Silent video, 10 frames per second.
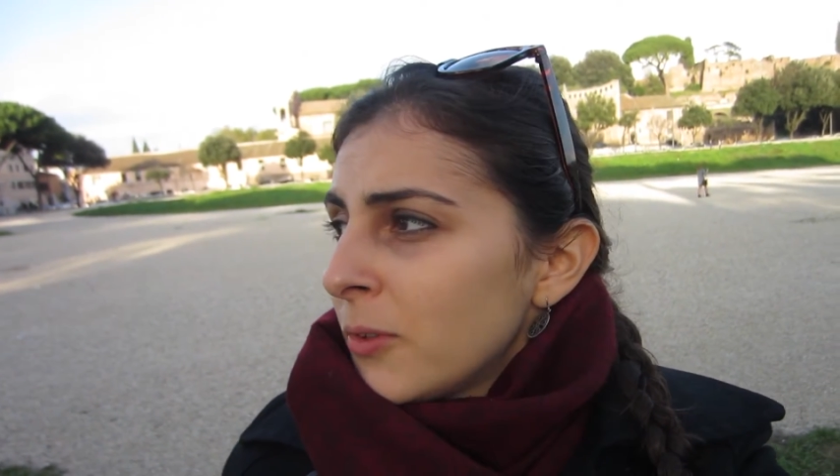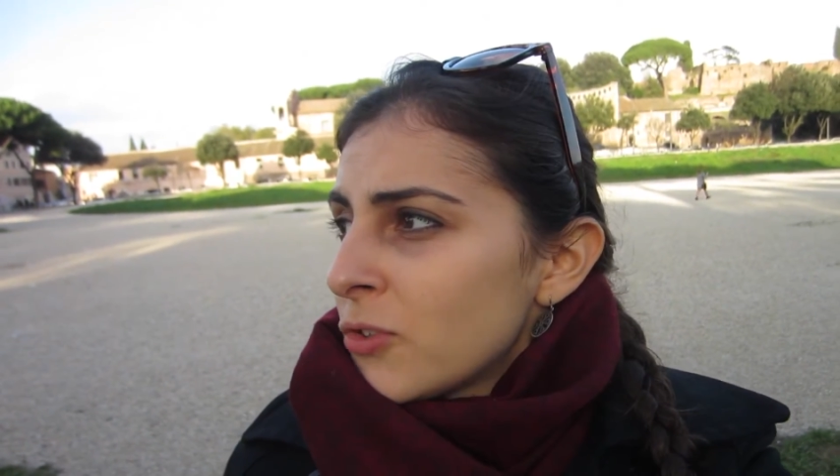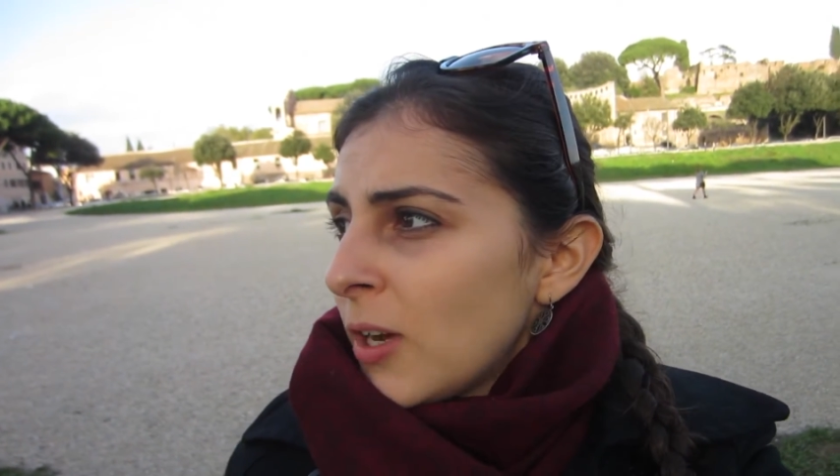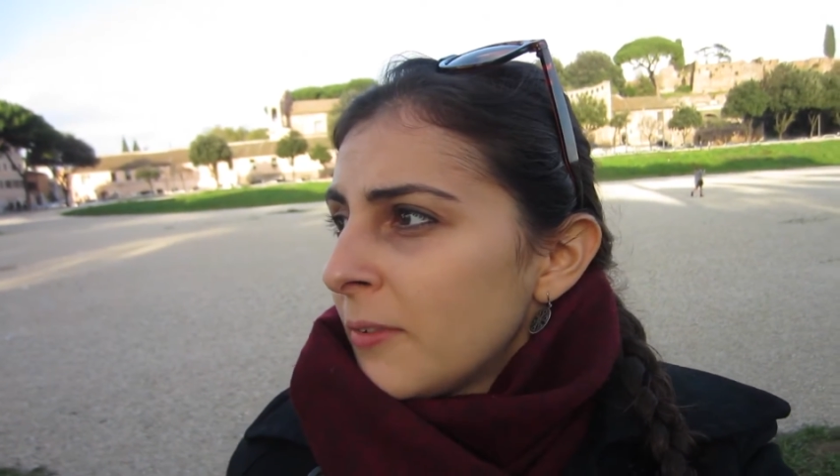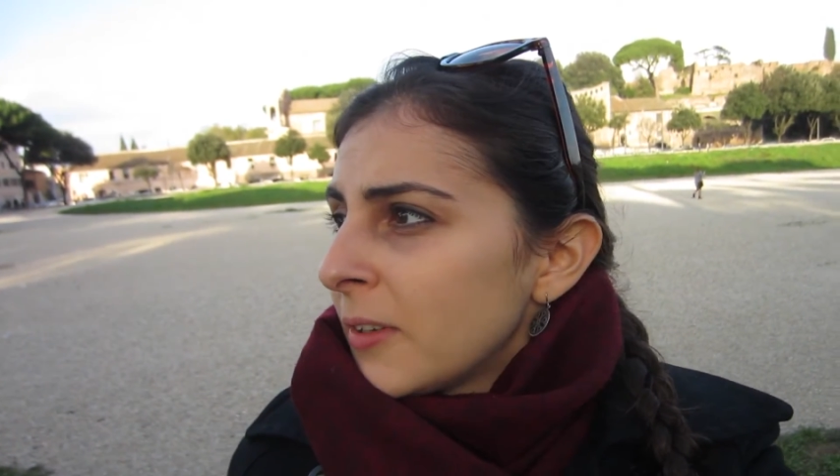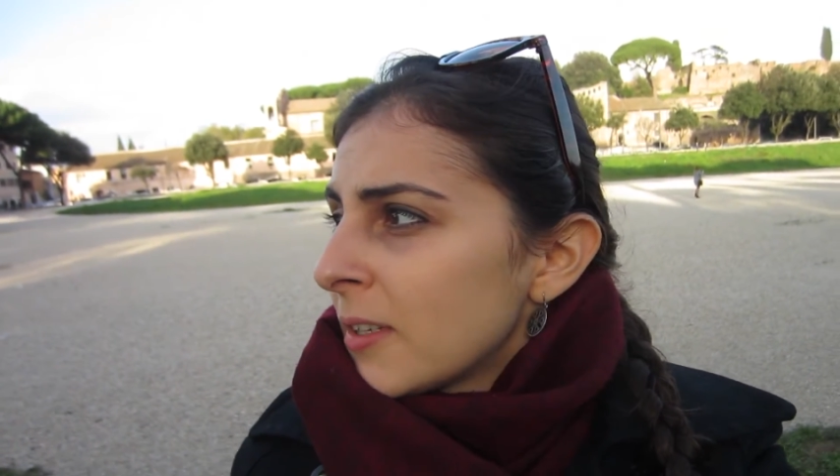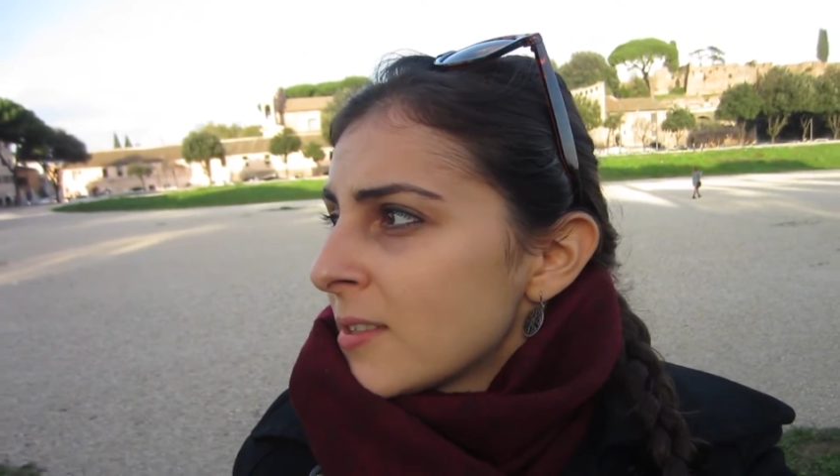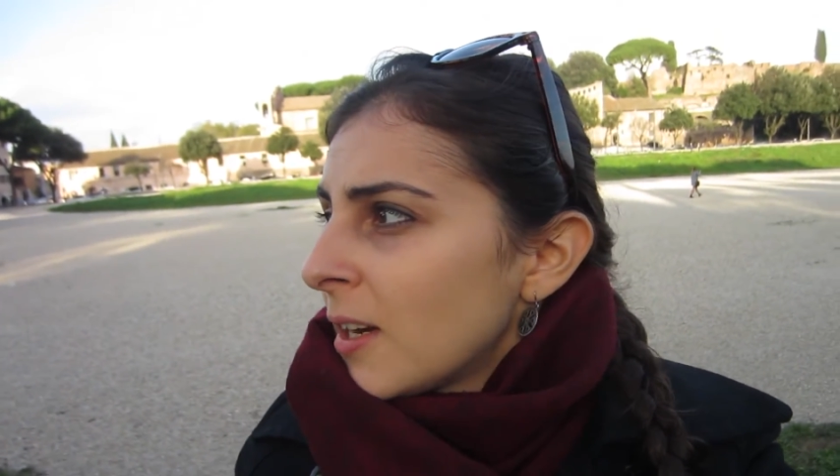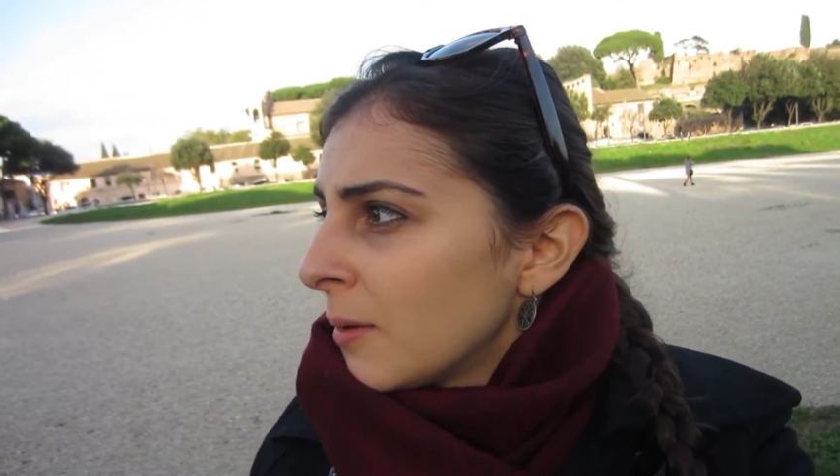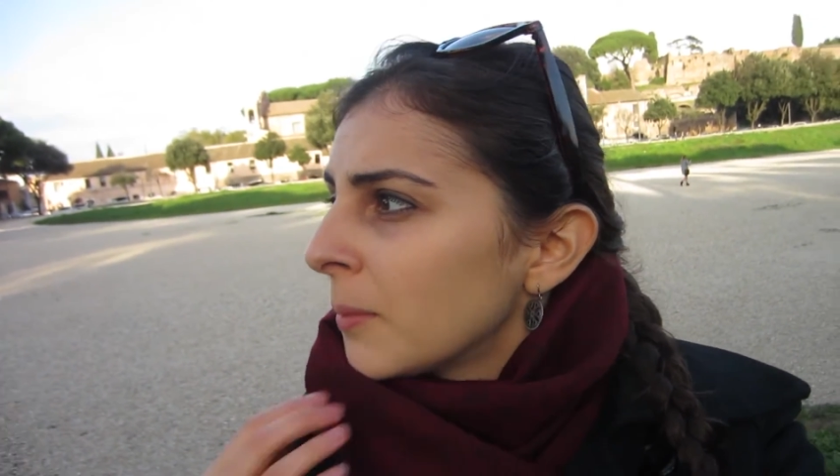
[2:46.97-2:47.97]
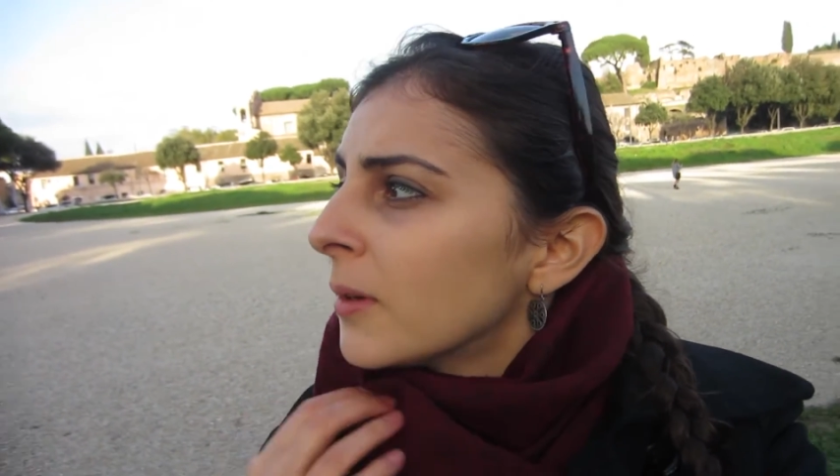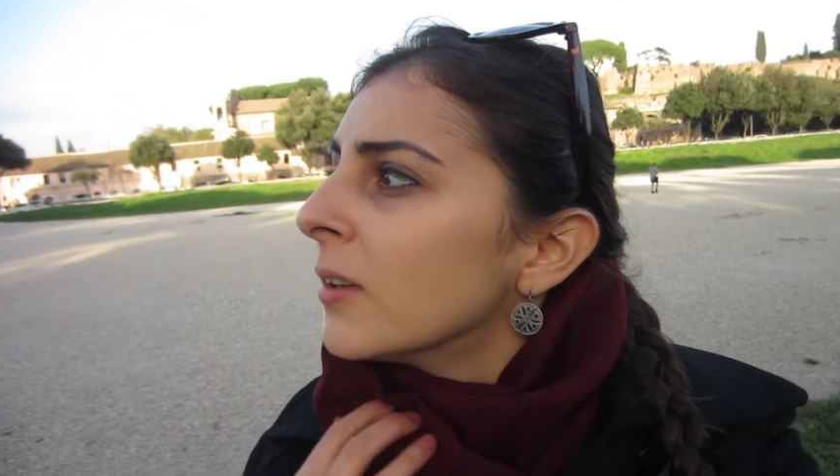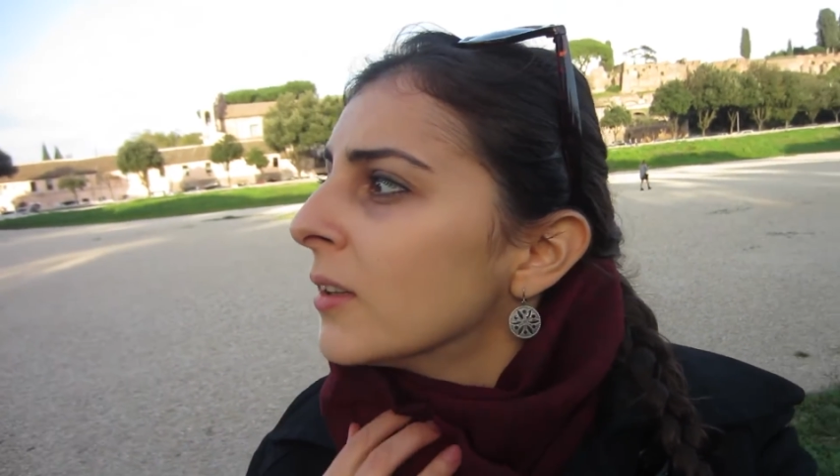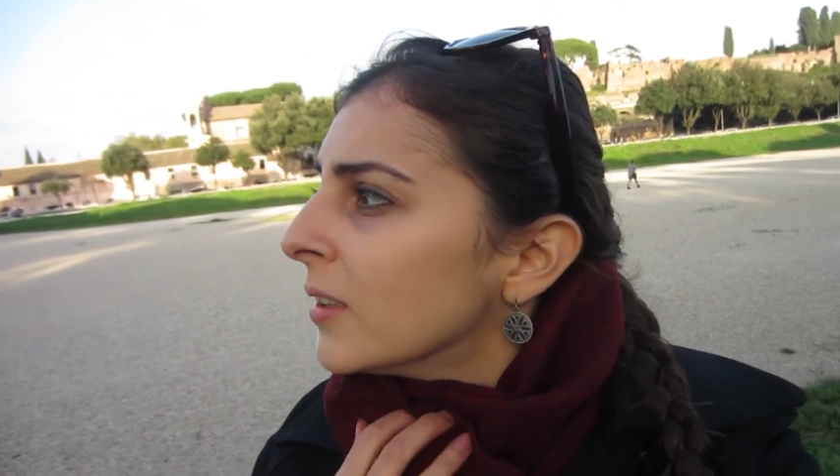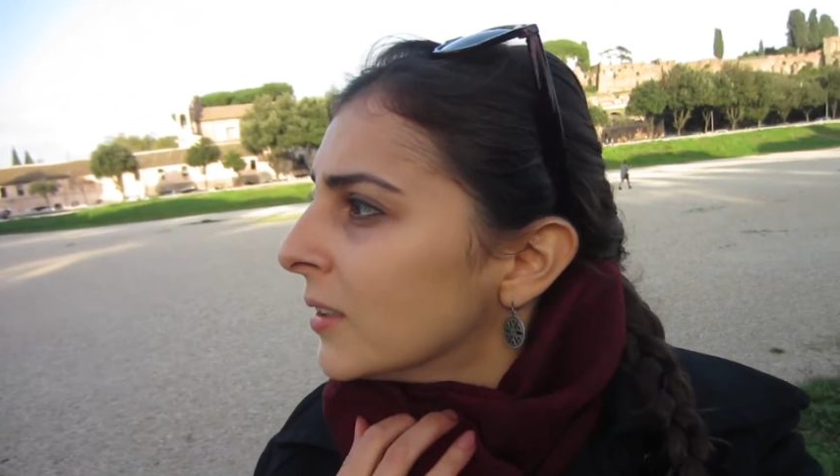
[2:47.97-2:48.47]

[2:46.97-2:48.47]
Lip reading: The traffic is terrible.